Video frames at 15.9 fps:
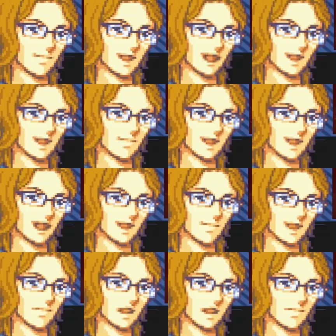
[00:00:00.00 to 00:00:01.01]
an air
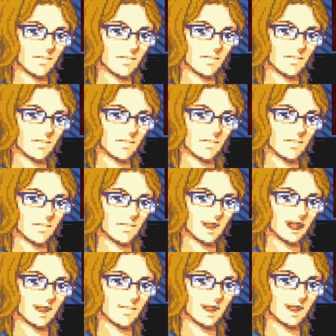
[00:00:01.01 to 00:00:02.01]
dash.
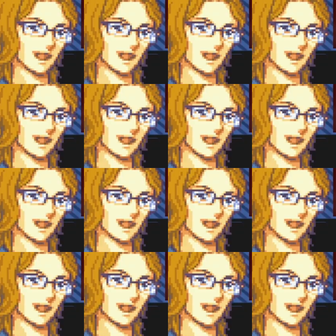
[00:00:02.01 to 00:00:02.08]
Uh-oh.